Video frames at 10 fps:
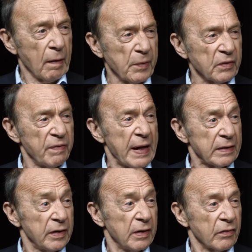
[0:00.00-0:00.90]
But the
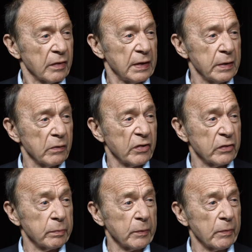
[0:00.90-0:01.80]
fact is, the legal
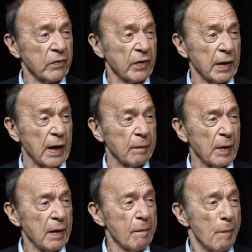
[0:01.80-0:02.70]
system has been set up
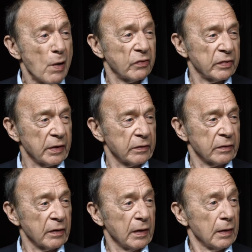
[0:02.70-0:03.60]
mostly
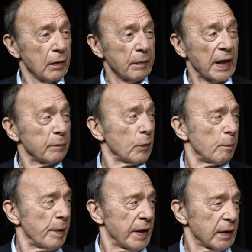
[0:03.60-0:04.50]
to when Admiral
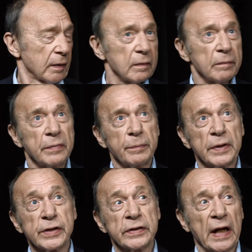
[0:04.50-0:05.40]
Byng, the
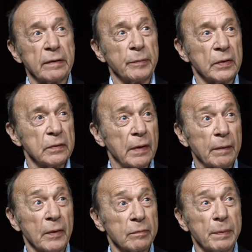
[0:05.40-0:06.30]
British admiral who I
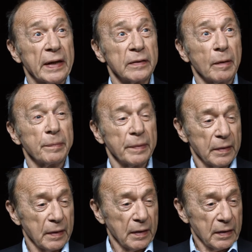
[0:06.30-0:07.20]
once played at
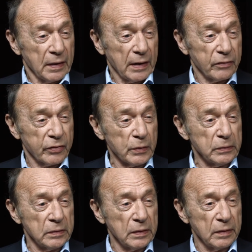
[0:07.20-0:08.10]

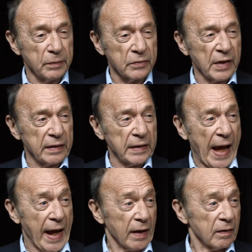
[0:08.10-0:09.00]
school, was
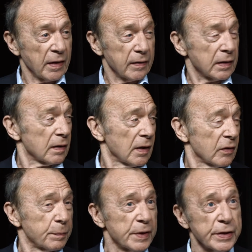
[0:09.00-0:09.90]
hanged, I think the
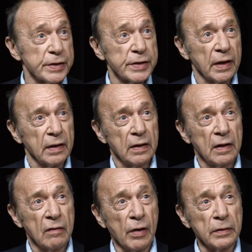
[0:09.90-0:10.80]
last British,
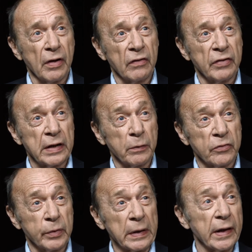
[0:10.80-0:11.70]
Voltaire said it was
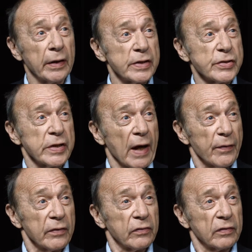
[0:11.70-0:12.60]
to encourage the
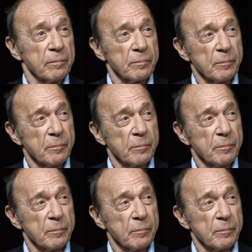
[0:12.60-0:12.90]
others.